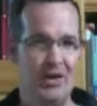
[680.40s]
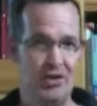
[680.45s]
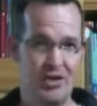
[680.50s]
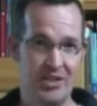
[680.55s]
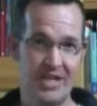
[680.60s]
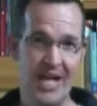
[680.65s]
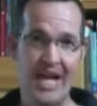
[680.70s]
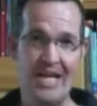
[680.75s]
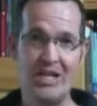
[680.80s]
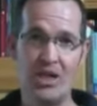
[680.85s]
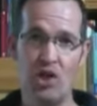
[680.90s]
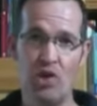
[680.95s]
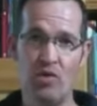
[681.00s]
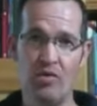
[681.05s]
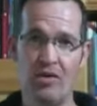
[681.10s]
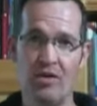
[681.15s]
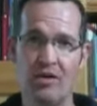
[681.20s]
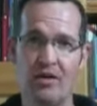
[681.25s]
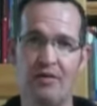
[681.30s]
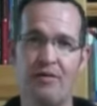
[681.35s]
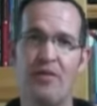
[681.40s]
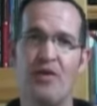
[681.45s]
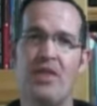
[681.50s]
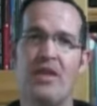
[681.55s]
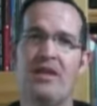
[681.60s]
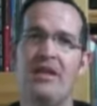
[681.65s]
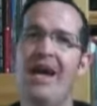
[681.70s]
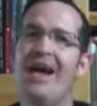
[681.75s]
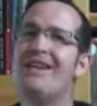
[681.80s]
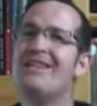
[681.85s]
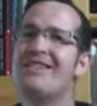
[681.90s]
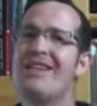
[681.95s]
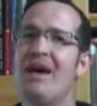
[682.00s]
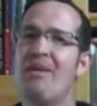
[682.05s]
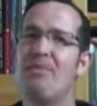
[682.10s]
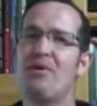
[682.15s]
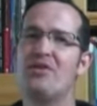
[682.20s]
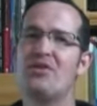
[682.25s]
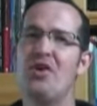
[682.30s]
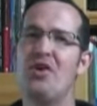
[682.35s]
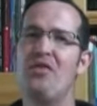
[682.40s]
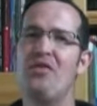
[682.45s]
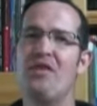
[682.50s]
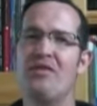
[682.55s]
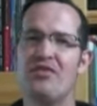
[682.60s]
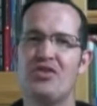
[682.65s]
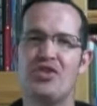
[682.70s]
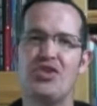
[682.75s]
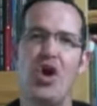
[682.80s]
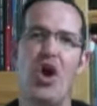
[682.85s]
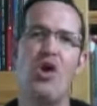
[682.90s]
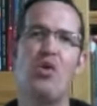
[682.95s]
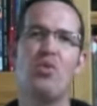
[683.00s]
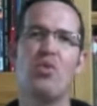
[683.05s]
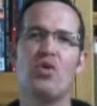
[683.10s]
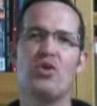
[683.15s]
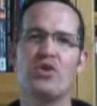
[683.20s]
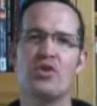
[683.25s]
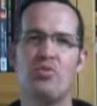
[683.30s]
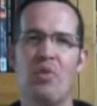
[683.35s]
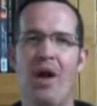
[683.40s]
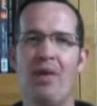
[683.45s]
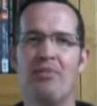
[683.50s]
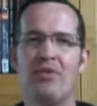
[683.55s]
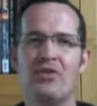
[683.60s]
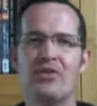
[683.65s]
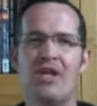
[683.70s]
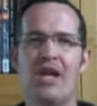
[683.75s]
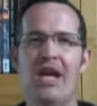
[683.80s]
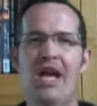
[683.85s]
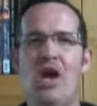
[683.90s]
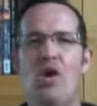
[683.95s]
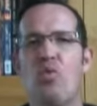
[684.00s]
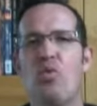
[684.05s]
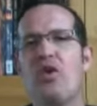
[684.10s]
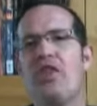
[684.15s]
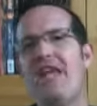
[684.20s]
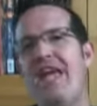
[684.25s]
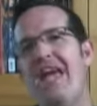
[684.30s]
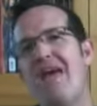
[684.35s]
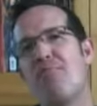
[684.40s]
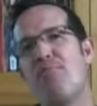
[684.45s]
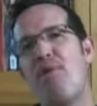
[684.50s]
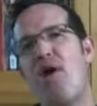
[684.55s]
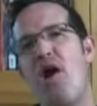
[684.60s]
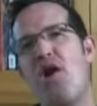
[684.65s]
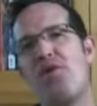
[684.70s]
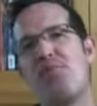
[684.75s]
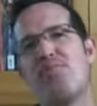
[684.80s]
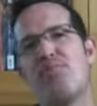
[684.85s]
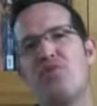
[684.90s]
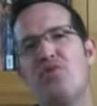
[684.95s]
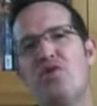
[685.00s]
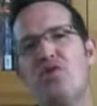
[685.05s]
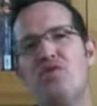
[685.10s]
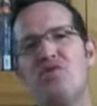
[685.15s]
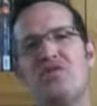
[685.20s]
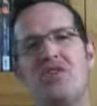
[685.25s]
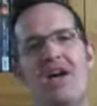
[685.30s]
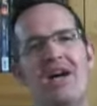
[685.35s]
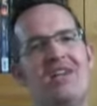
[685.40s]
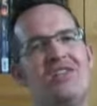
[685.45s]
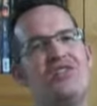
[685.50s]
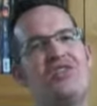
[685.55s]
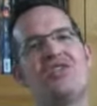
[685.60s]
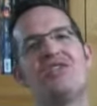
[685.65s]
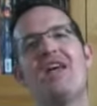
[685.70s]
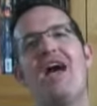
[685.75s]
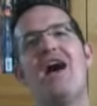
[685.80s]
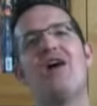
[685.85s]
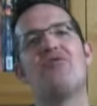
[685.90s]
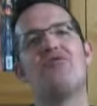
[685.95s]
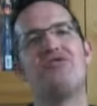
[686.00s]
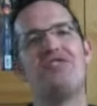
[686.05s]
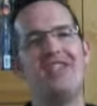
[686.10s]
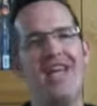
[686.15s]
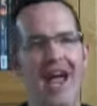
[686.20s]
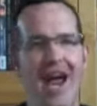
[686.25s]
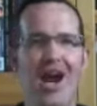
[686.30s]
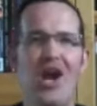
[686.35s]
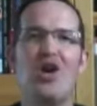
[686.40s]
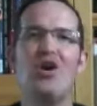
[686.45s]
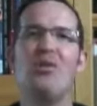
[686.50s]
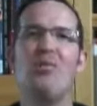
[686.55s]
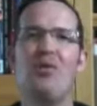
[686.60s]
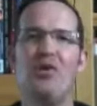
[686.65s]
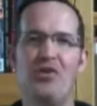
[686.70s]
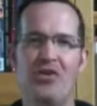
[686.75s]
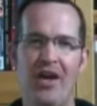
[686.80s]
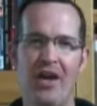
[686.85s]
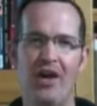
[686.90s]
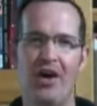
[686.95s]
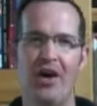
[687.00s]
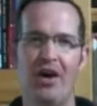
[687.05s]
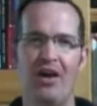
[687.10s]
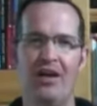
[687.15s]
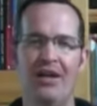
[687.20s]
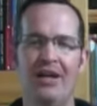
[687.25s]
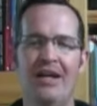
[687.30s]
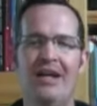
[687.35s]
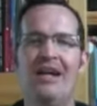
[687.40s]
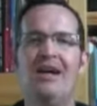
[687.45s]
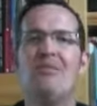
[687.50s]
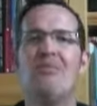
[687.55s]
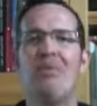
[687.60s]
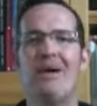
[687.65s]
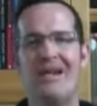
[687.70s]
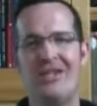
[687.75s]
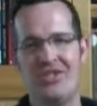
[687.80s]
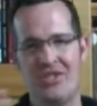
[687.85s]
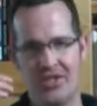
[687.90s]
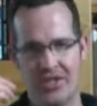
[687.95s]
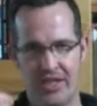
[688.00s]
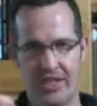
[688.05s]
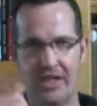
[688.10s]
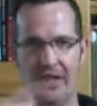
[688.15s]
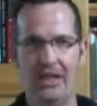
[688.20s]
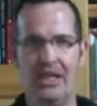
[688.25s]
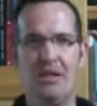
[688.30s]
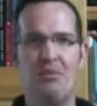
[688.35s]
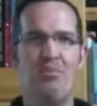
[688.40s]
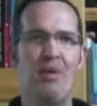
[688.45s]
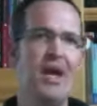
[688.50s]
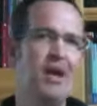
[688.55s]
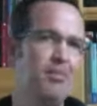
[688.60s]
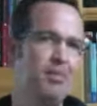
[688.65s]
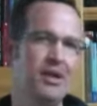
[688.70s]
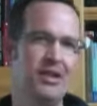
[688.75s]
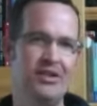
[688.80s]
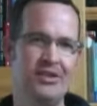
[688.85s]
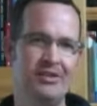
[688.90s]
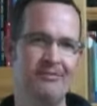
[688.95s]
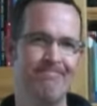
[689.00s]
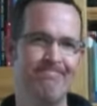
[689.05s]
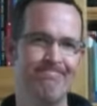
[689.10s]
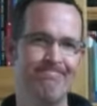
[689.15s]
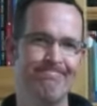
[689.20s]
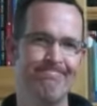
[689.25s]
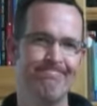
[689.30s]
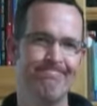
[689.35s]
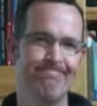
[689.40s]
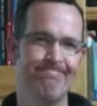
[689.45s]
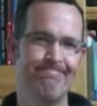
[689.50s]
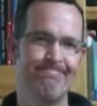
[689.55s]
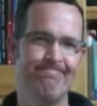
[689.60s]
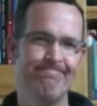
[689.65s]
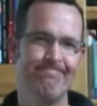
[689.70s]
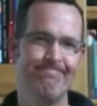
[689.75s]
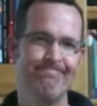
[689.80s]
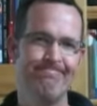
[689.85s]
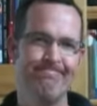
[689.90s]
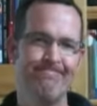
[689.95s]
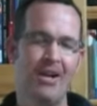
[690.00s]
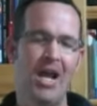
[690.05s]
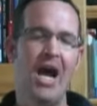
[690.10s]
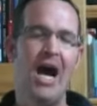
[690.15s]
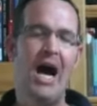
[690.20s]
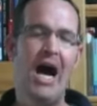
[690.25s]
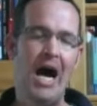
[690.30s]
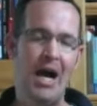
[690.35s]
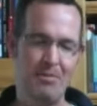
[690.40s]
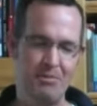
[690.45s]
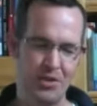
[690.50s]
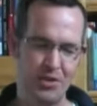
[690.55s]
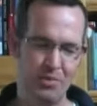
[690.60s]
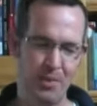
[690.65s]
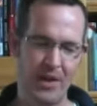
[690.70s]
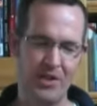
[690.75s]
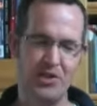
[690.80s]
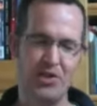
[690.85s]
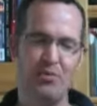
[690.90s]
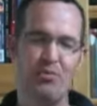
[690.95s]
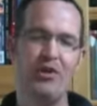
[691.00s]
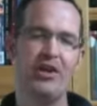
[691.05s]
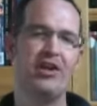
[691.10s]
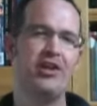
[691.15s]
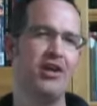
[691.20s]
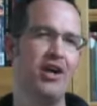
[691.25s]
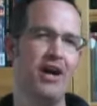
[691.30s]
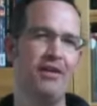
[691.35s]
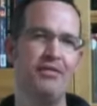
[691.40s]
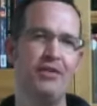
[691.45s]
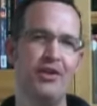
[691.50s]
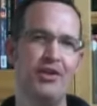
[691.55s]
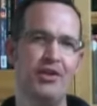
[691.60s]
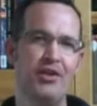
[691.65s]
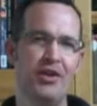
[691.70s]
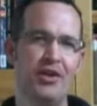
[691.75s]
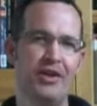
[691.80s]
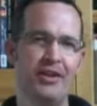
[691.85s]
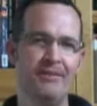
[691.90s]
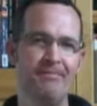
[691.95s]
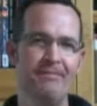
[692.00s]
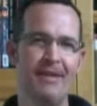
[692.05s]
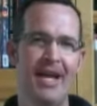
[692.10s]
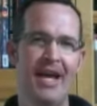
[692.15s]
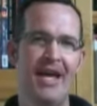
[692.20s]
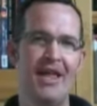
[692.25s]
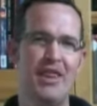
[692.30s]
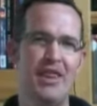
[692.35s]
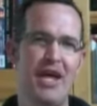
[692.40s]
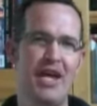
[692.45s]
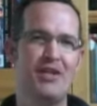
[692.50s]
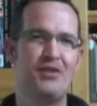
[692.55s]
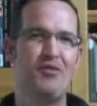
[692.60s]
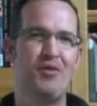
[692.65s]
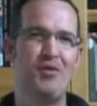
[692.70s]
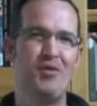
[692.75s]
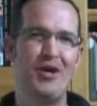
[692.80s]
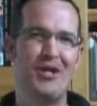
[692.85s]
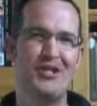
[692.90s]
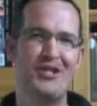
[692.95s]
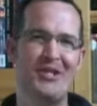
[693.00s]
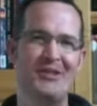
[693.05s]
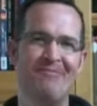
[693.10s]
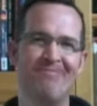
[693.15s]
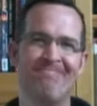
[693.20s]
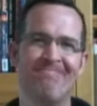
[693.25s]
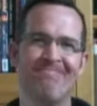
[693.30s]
stay tuned for the next episode of Star Wars Rebels, where the Empire proves just how terrible they are by stealing babies. I'm Spencer Brinkerhoff III. Thanks for watching.